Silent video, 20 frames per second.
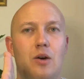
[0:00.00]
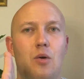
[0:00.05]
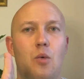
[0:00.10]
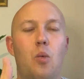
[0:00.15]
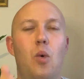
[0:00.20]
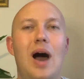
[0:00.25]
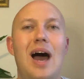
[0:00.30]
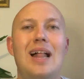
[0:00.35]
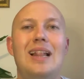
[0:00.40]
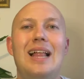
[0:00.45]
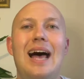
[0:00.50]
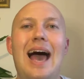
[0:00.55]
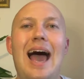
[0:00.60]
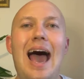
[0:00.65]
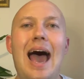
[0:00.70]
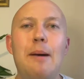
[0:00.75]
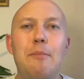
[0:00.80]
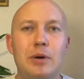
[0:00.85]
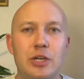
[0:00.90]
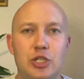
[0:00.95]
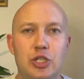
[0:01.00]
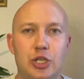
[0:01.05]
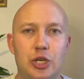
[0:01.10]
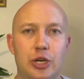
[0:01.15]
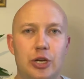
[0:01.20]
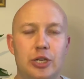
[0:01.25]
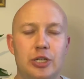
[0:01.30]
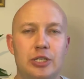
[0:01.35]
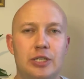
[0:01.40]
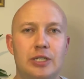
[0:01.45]
while
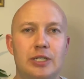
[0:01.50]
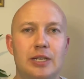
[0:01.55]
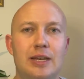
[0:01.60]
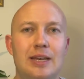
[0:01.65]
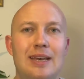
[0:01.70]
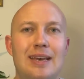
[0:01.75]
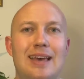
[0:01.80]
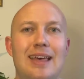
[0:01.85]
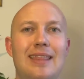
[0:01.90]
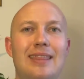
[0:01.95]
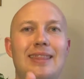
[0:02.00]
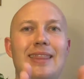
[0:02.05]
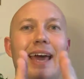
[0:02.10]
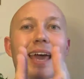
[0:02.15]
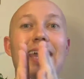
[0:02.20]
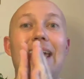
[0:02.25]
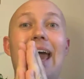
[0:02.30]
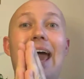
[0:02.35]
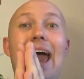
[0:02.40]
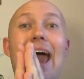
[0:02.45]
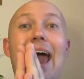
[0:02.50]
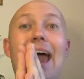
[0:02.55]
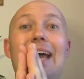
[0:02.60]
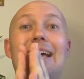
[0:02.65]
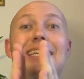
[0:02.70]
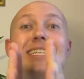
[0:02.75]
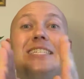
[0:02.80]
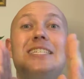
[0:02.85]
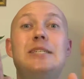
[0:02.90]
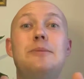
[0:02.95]
amateurs, they
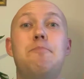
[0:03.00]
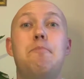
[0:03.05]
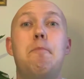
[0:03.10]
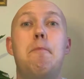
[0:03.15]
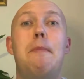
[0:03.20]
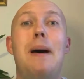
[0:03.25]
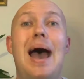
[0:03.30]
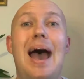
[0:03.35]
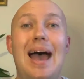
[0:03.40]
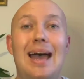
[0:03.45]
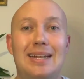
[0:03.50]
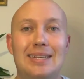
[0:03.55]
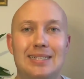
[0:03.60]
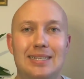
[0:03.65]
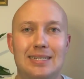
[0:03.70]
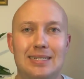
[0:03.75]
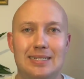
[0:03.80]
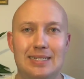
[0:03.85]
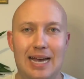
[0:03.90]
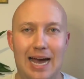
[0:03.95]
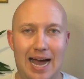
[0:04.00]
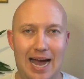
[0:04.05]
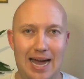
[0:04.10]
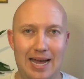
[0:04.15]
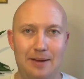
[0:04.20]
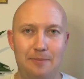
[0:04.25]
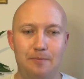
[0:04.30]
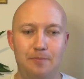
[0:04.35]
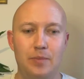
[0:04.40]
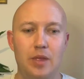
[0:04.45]
expand
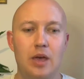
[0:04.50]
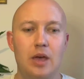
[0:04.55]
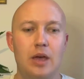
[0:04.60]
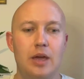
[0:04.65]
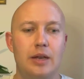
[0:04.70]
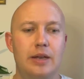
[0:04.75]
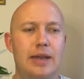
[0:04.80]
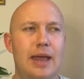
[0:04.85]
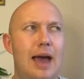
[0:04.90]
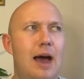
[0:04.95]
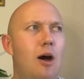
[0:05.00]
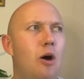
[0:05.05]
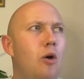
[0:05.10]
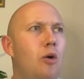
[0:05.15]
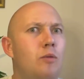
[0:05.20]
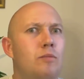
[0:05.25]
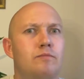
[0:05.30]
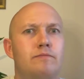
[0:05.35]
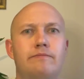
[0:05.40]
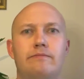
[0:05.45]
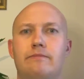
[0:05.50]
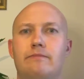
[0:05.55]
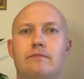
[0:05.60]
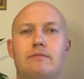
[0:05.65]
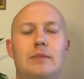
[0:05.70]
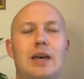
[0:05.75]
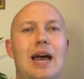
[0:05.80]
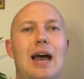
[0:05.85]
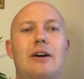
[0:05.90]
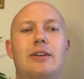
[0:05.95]
time. Now,
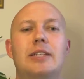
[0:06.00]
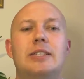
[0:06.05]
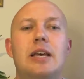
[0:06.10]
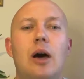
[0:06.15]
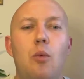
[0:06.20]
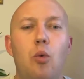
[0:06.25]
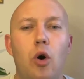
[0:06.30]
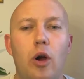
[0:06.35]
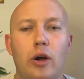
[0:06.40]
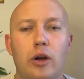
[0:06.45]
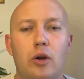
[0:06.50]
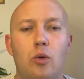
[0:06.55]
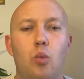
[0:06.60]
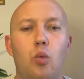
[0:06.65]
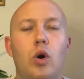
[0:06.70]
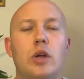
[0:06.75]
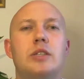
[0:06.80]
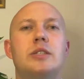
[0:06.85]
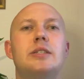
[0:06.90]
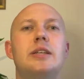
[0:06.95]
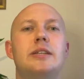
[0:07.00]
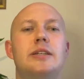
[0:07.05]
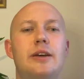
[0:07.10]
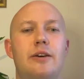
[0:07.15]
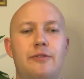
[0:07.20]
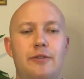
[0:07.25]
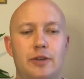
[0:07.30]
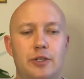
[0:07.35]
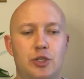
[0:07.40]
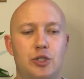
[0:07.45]
how does that work? What's the
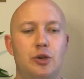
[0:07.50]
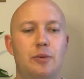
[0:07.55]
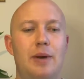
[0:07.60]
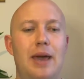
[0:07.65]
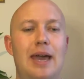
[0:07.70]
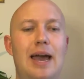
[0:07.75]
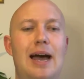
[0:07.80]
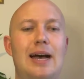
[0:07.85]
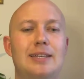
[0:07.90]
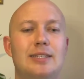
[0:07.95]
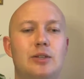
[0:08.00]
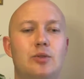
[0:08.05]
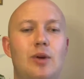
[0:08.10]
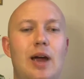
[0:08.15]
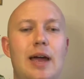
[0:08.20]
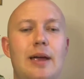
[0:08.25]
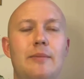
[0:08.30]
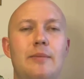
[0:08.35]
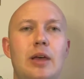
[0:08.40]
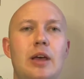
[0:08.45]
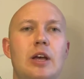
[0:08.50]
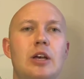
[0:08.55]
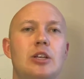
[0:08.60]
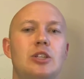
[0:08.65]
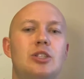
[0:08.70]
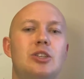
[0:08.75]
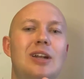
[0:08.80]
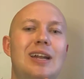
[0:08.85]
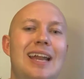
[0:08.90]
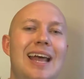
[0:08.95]
difference, you may ask, right?
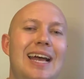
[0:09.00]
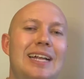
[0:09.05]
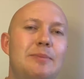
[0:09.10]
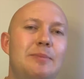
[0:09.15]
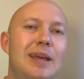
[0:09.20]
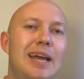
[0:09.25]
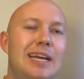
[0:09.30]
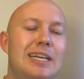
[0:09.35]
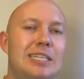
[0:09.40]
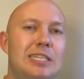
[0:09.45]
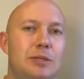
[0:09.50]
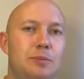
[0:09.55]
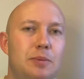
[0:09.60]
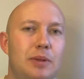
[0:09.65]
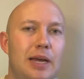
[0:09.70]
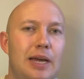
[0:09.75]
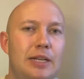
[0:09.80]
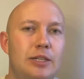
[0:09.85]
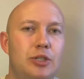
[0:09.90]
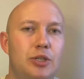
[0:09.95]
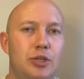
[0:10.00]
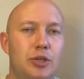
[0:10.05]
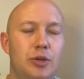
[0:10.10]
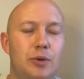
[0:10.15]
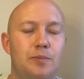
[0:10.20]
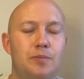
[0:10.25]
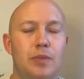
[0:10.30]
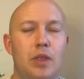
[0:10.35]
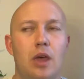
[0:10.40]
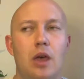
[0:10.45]
So let me explain to you.
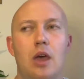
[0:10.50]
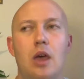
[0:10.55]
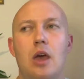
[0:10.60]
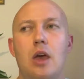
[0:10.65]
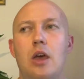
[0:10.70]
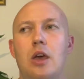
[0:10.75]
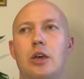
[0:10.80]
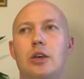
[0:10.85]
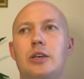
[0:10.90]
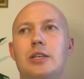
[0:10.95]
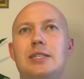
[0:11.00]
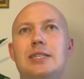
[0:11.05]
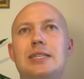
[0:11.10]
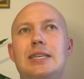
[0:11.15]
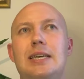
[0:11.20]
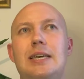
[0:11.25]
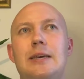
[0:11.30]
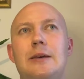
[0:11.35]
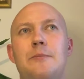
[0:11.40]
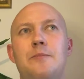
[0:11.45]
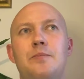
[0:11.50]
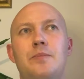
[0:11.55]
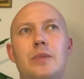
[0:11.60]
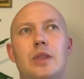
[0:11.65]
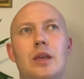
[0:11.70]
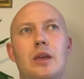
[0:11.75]
You see,